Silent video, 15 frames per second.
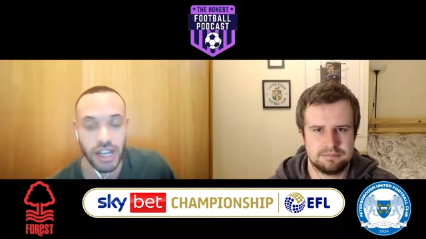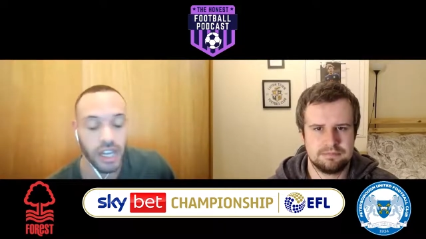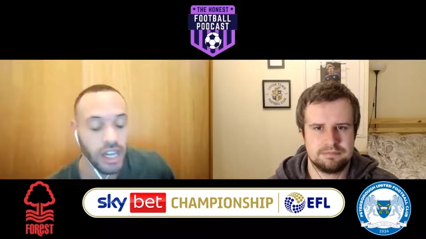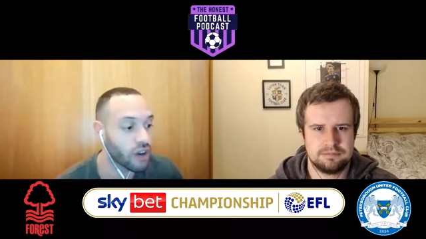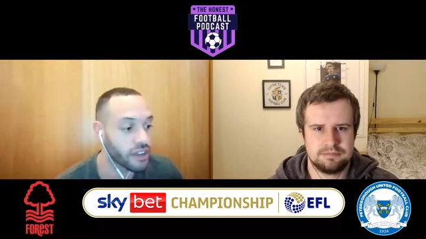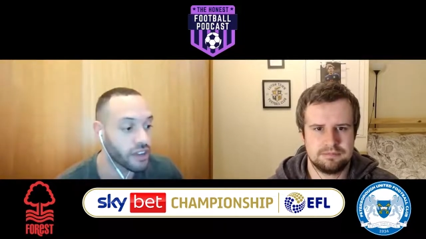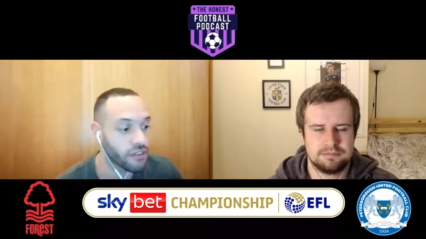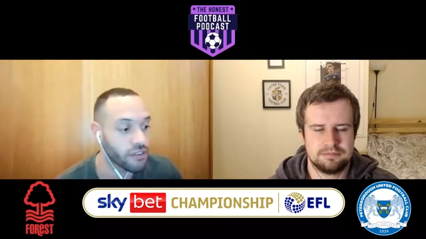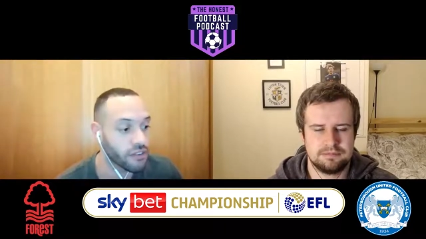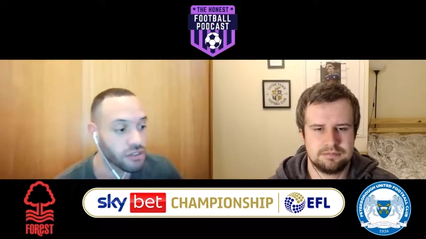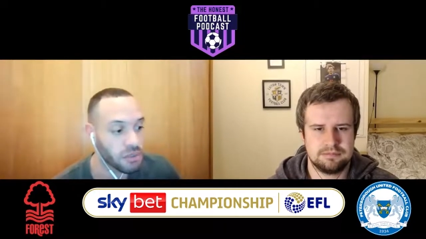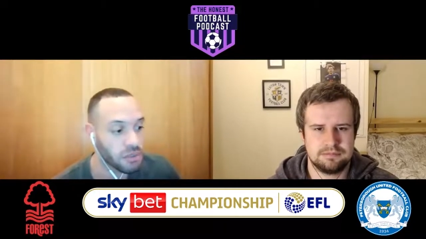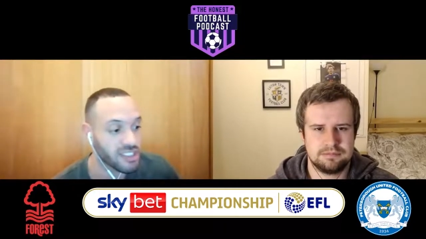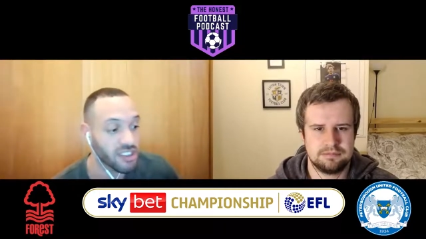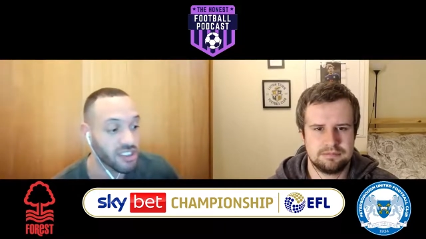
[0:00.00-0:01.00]
Speaker 1: I think Forest would
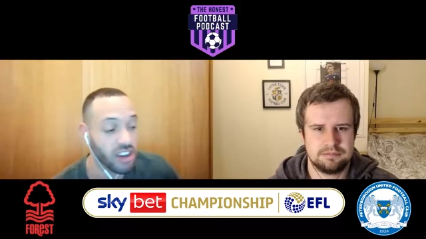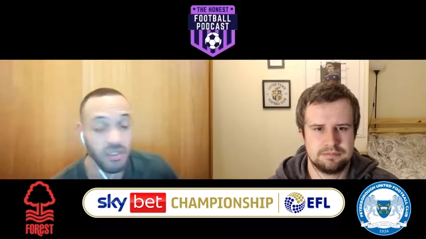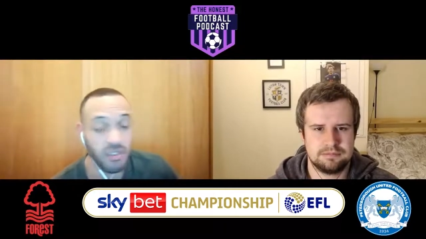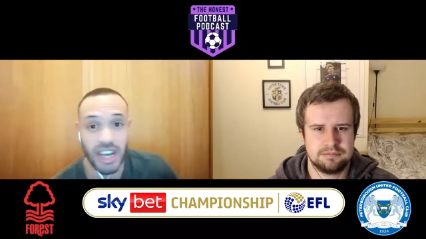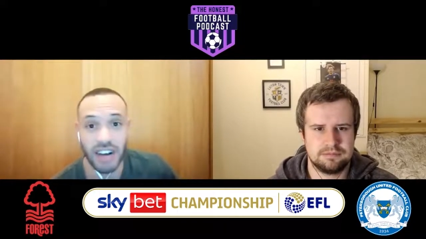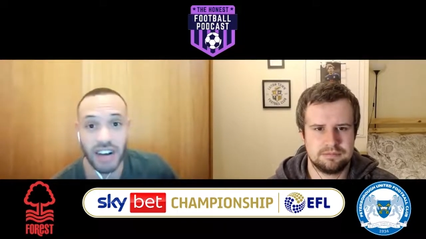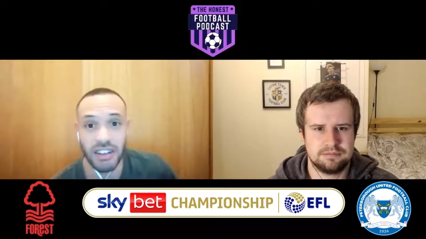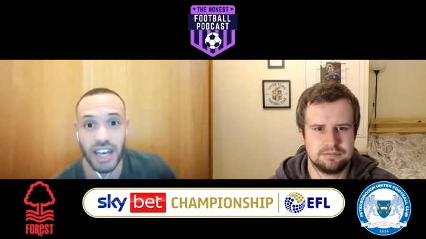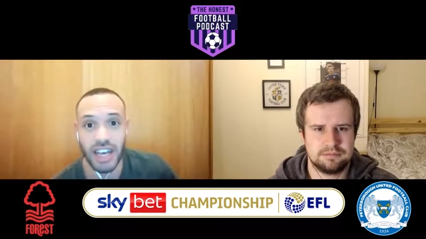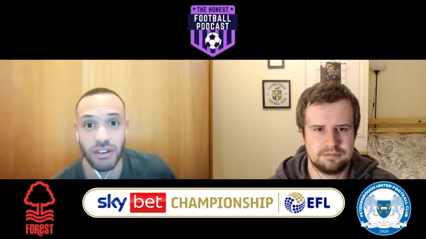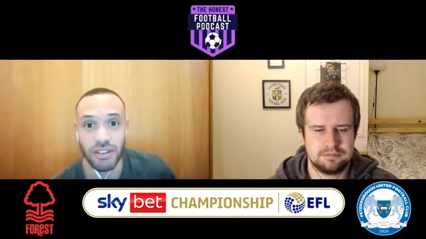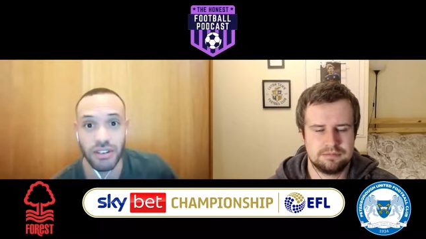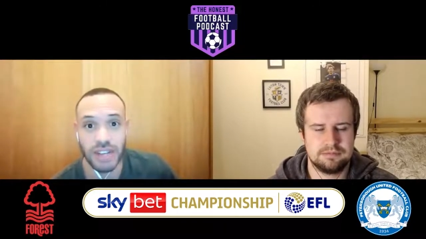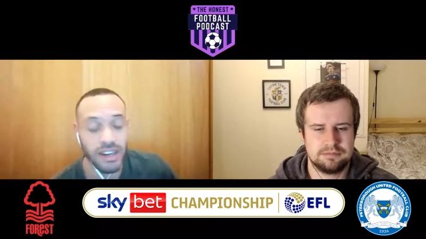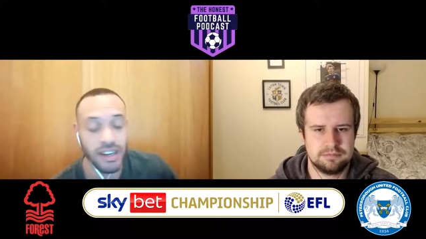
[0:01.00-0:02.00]
be delighted with how they
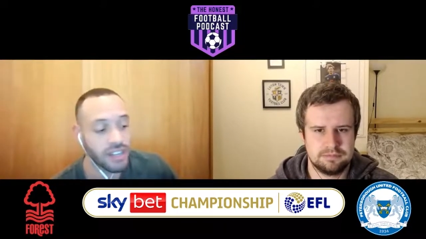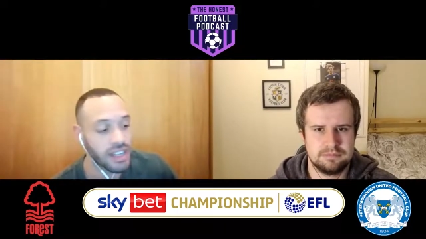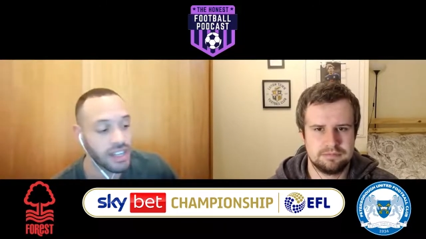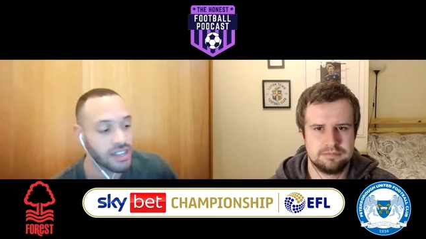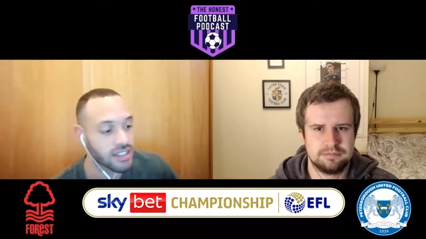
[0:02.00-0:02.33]
held out on that.